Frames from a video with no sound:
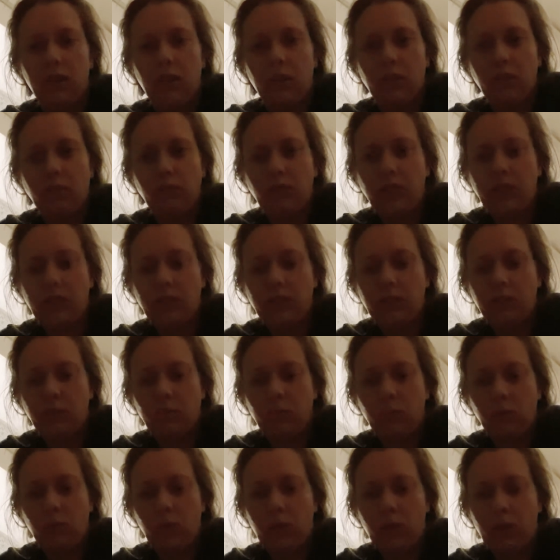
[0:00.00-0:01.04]
reason
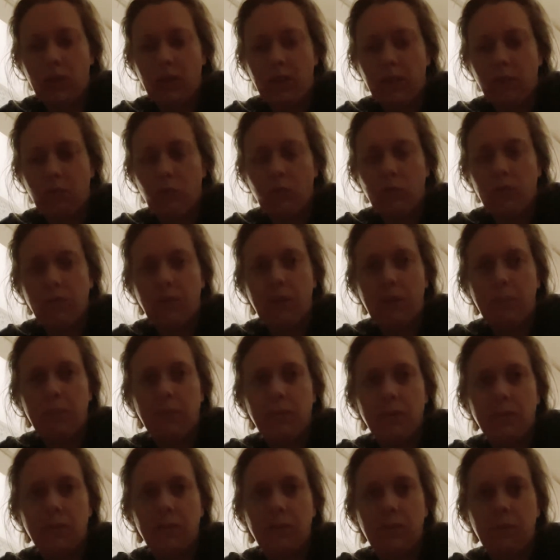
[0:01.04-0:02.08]
why it would have
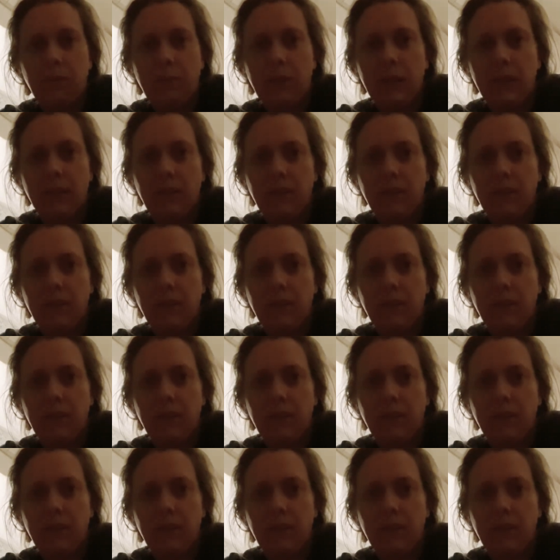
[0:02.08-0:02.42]
happened to me.